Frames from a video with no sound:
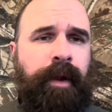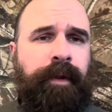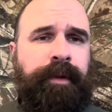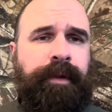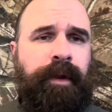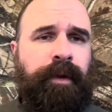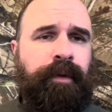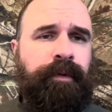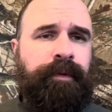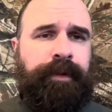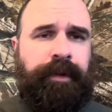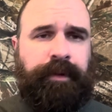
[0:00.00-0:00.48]

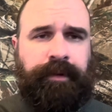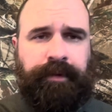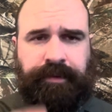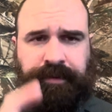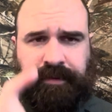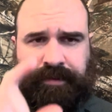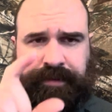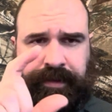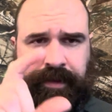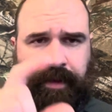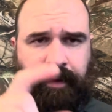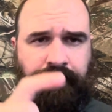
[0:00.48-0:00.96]
You
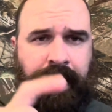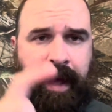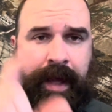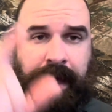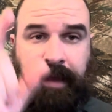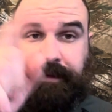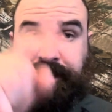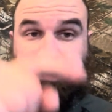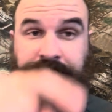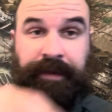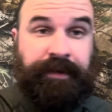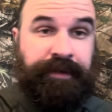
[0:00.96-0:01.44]
see their
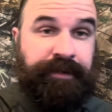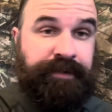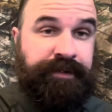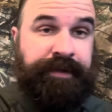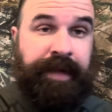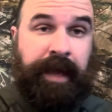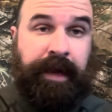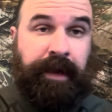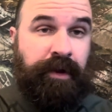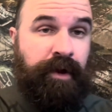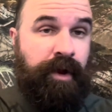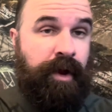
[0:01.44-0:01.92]
eyes, and they're just
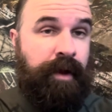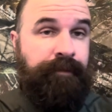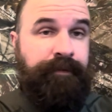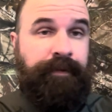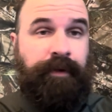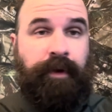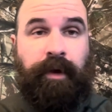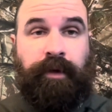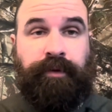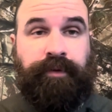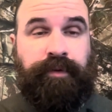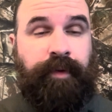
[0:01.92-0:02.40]
taking off in
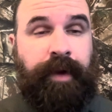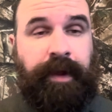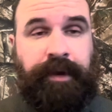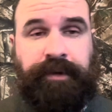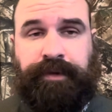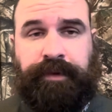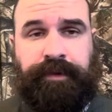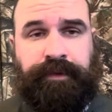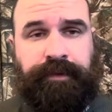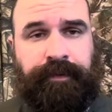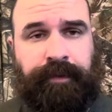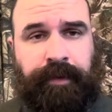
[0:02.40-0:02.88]
all
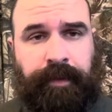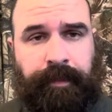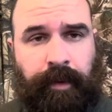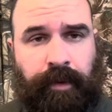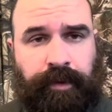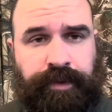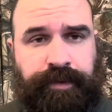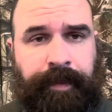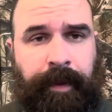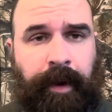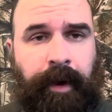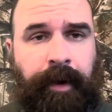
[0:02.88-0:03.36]
directions for the
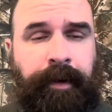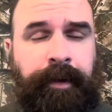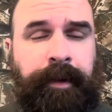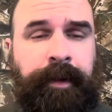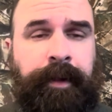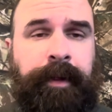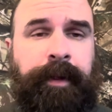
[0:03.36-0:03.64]
most part.